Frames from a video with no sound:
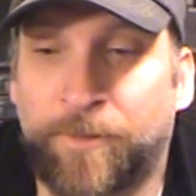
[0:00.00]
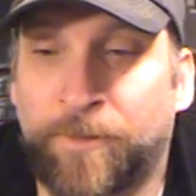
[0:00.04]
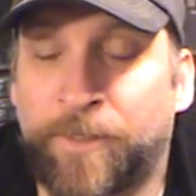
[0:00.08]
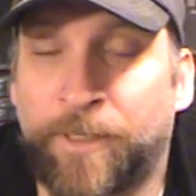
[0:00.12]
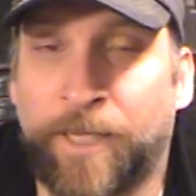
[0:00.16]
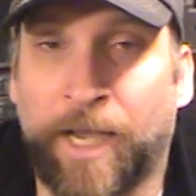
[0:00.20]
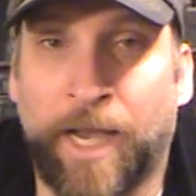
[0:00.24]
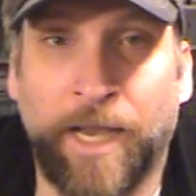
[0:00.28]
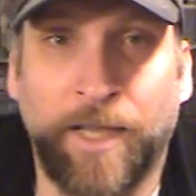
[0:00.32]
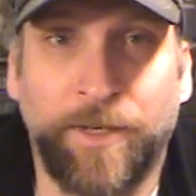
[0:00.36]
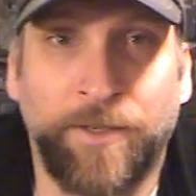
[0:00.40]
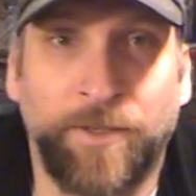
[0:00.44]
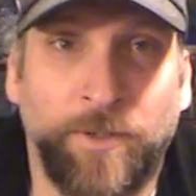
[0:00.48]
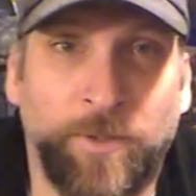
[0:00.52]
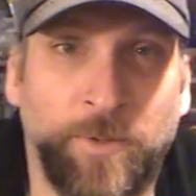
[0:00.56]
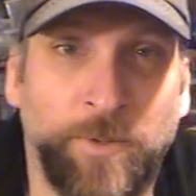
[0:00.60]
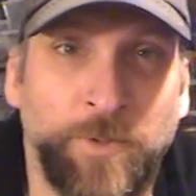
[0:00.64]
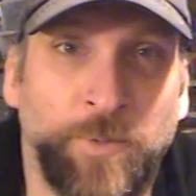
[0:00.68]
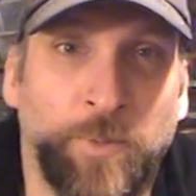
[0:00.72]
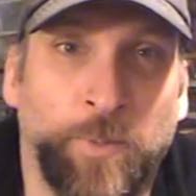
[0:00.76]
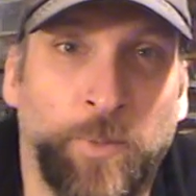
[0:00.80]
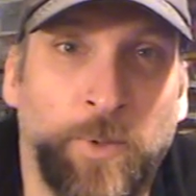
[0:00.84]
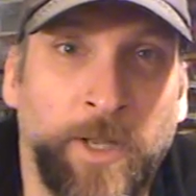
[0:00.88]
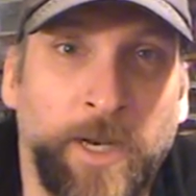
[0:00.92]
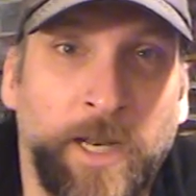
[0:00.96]
God
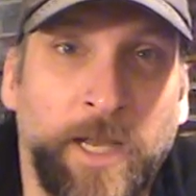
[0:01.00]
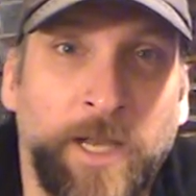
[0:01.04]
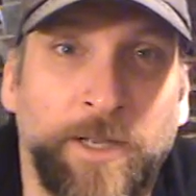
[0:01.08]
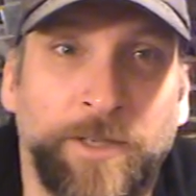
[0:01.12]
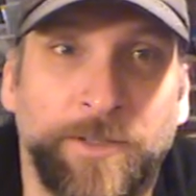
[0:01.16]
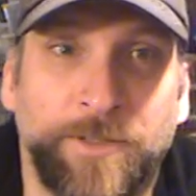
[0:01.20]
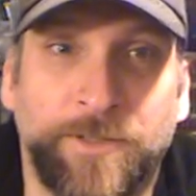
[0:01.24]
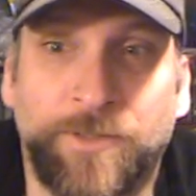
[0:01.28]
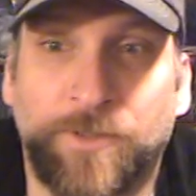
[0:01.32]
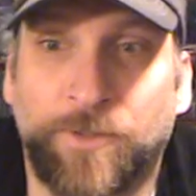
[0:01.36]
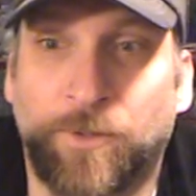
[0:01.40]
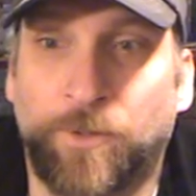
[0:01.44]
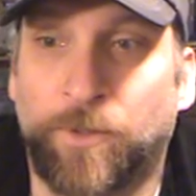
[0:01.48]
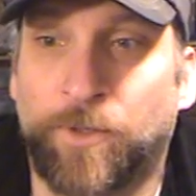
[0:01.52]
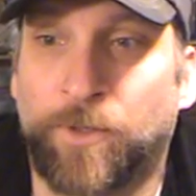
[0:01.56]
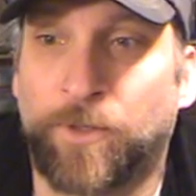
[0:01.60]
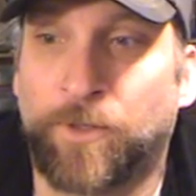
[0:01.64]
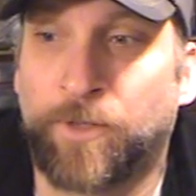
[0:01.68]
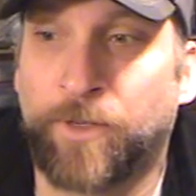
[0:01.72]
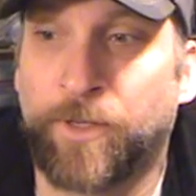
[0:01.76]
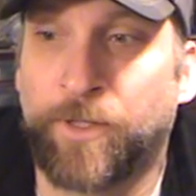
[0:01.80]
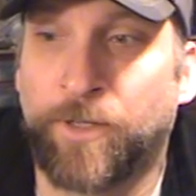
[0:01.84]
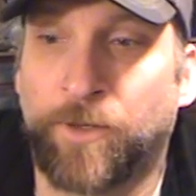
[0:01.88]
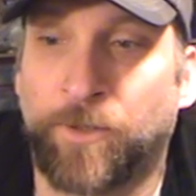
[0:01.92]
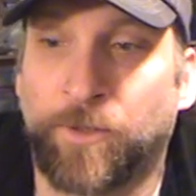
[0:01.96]
knows what else,
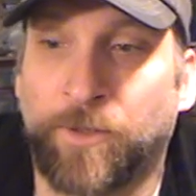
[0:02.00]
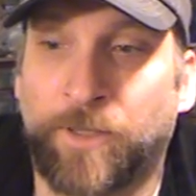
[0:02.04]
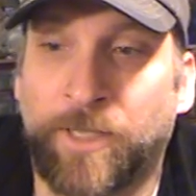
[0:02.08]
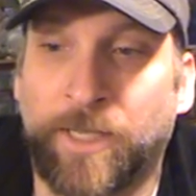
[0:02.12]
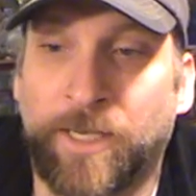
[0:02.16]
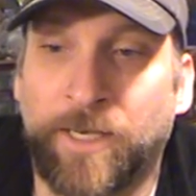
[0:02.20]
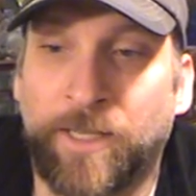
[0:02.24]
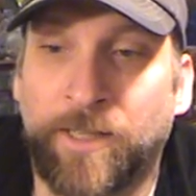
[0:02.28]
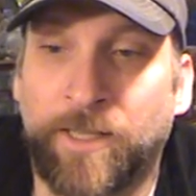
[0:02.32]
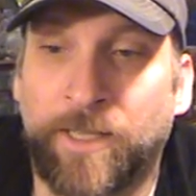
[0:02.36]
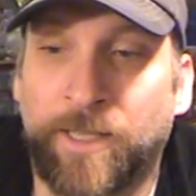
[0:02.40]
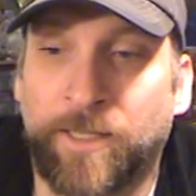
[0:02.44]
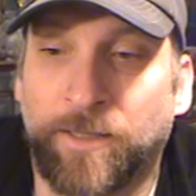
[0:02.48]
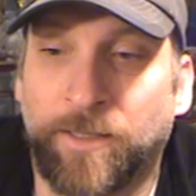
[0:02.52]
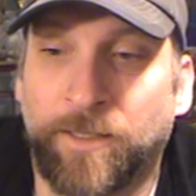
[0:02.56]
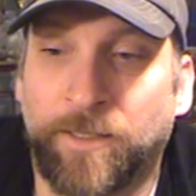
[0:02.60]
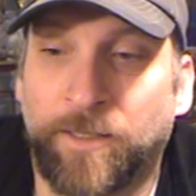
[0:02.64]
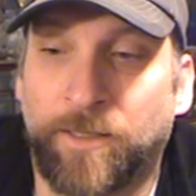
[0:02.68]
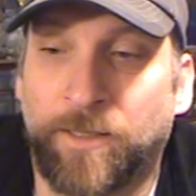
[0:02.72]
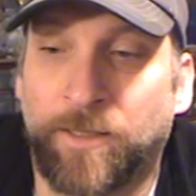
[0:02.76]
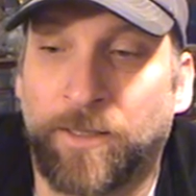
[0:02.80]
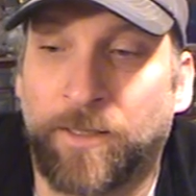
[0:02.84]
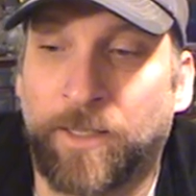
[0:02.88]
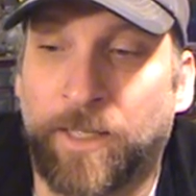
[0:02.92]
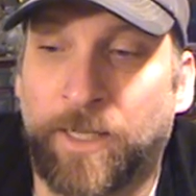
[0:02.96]
or, you know, getting that
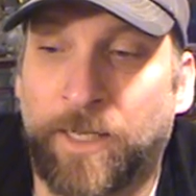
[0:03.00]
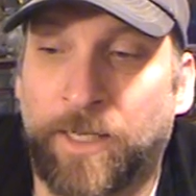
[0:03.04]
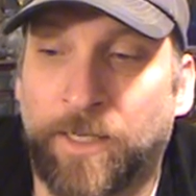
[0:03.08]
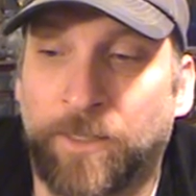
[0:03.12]
little